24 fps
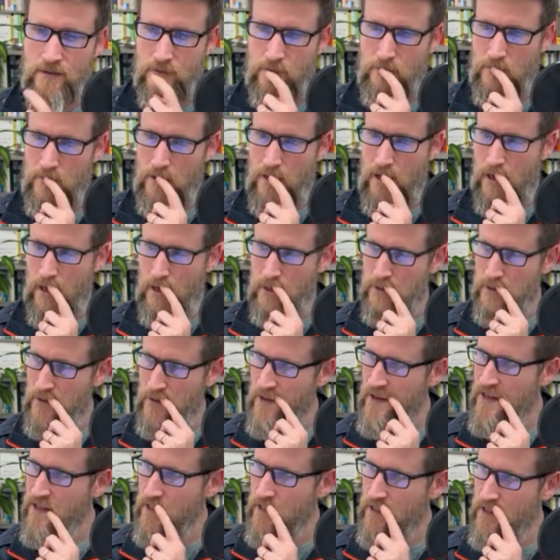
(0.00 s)
Yeah. So
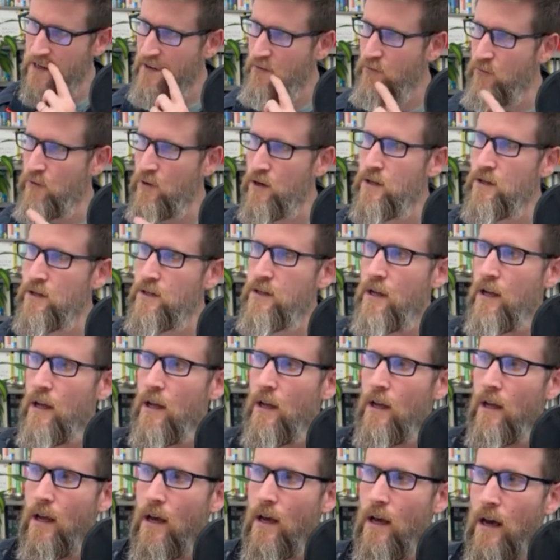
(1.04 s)
these are different
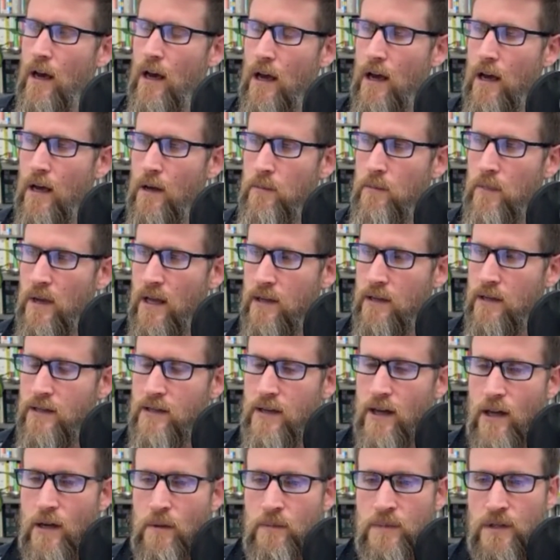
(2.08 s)
in
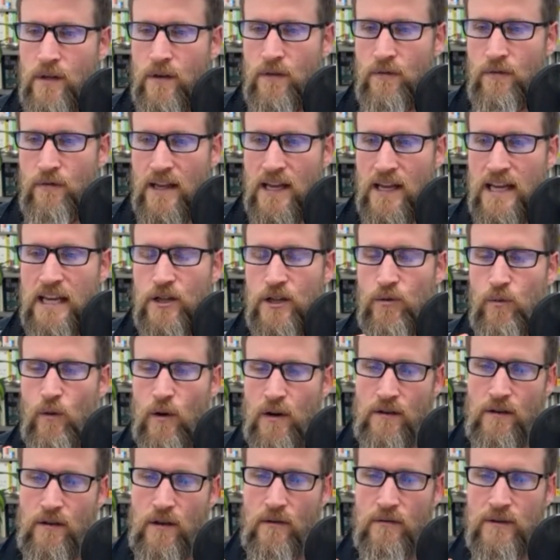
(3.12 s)
terms of each one
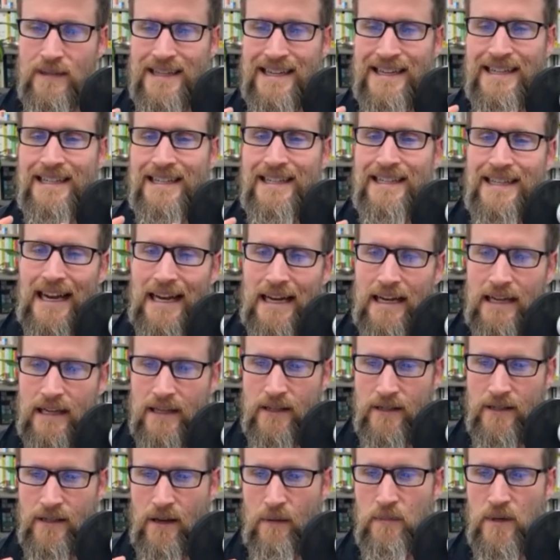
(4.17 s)
of those distinct
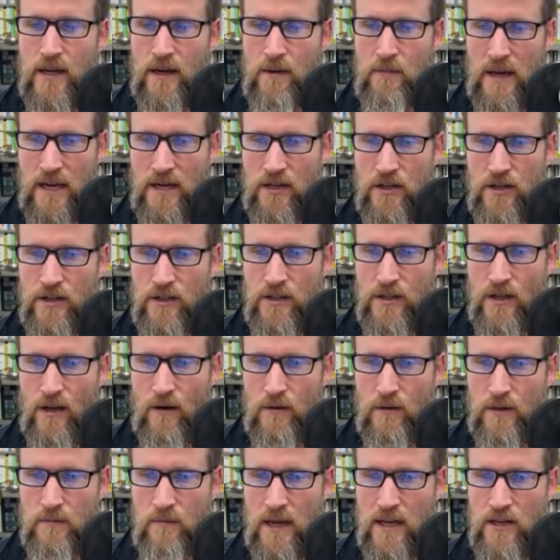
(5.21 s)
subdimensions that I
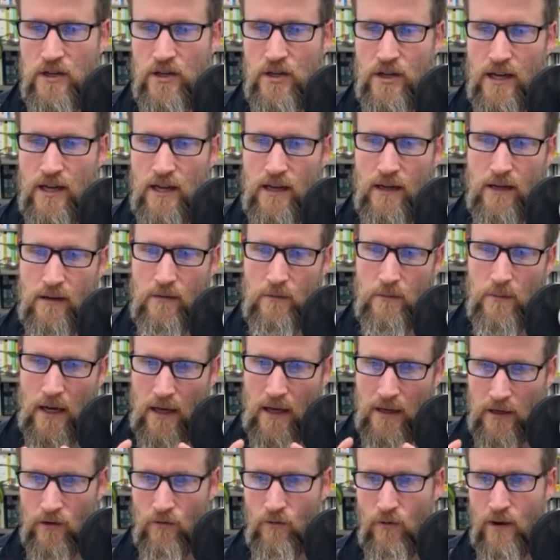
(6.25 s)
was mentioning,
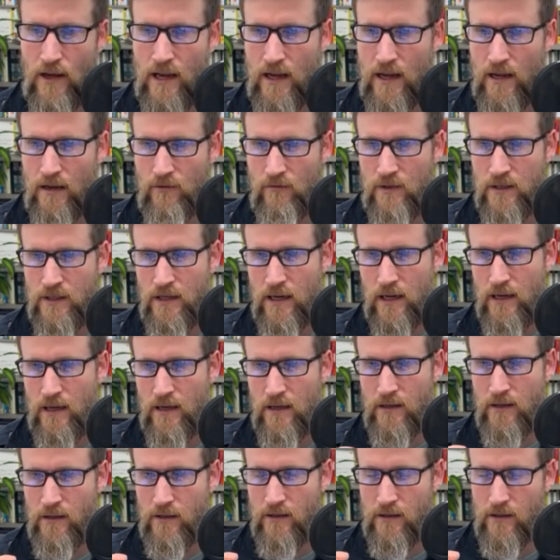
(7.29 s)
like grit,
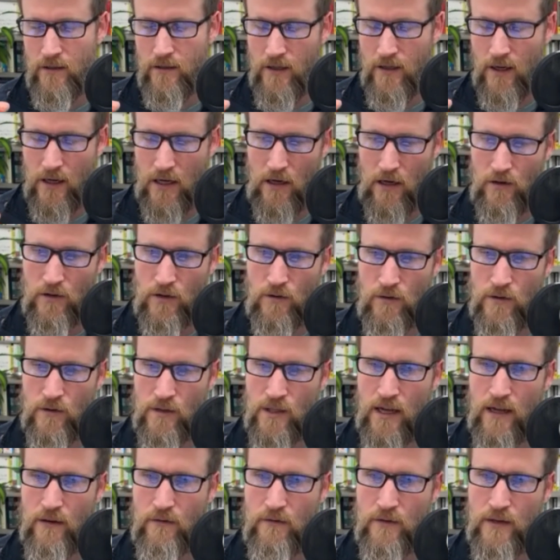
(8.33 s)
resilience, psychological
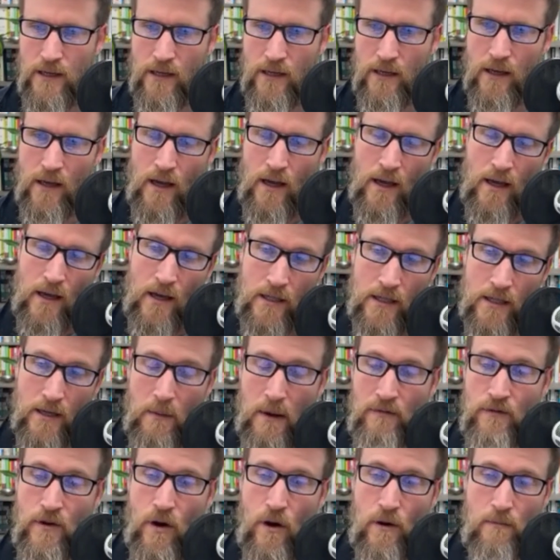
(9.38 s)
safety. Some
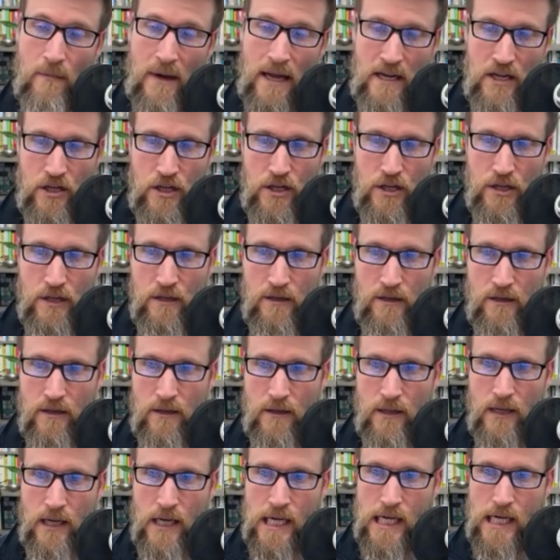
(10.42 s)
I've not mentioned
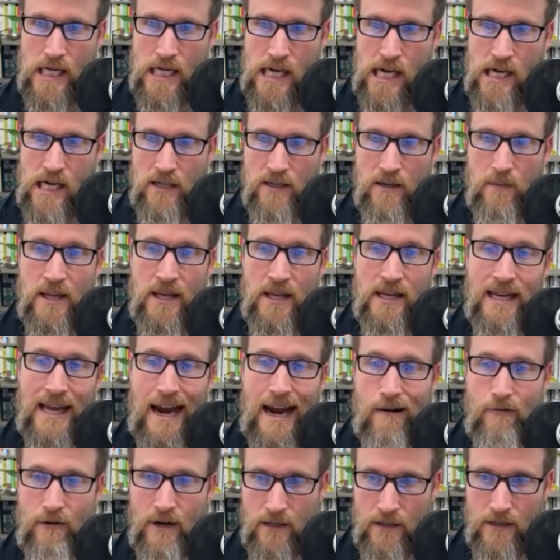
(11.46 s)
as some of the
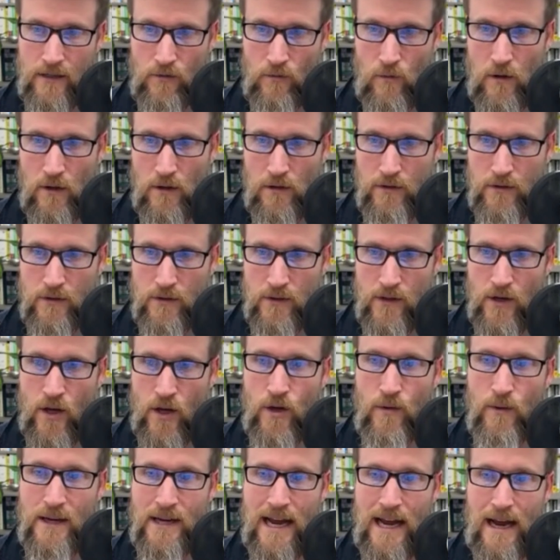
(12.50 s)
character ones,
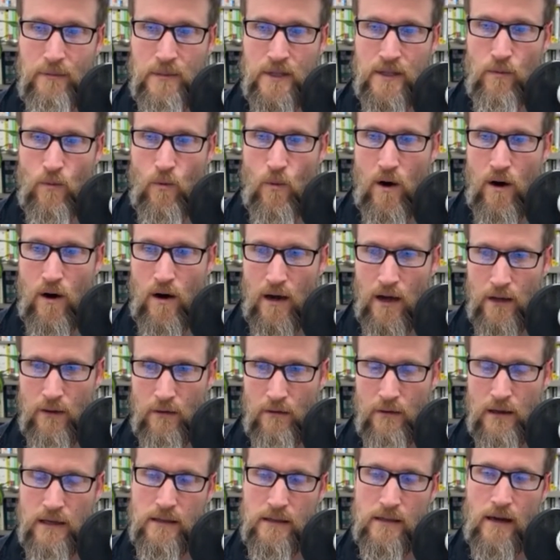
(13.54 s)
who adapts and why,
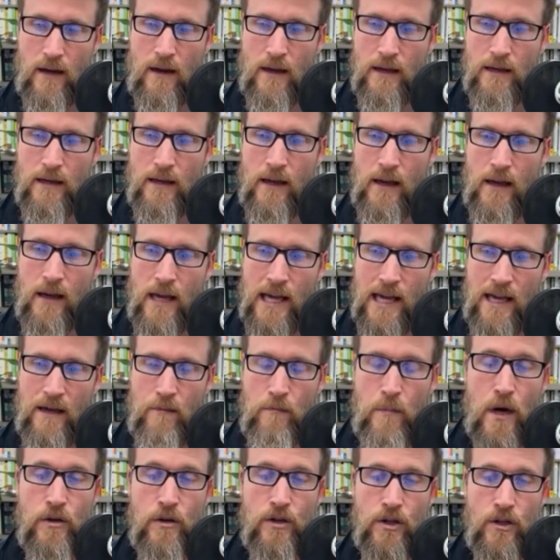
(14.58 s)
things like
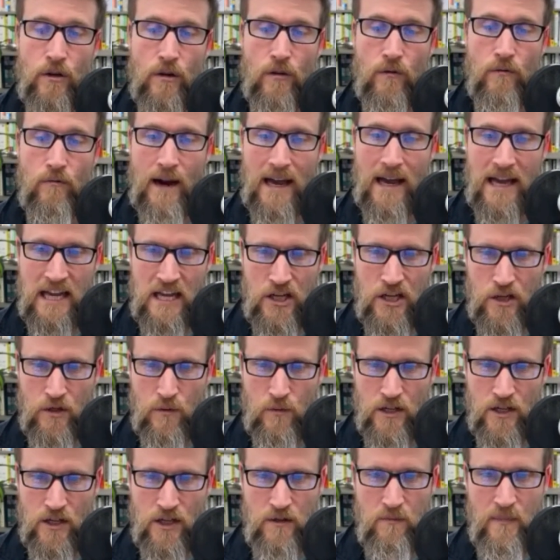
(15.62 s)
emotional range,
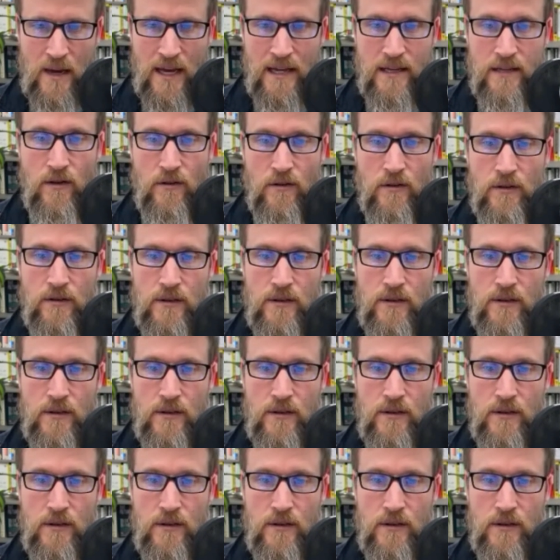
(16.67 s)
which is based on the